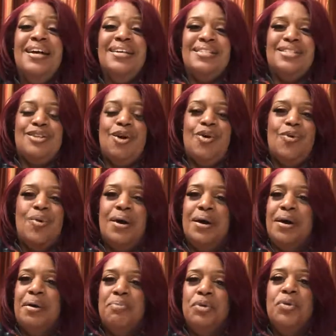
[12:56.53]
So
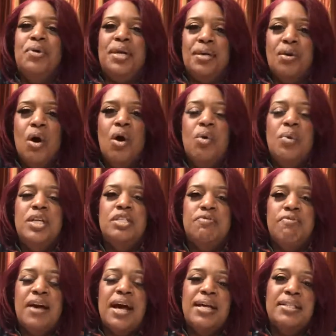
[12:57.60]
you can always
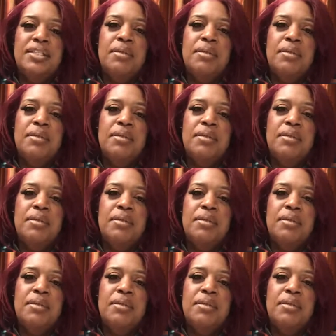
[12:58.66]
find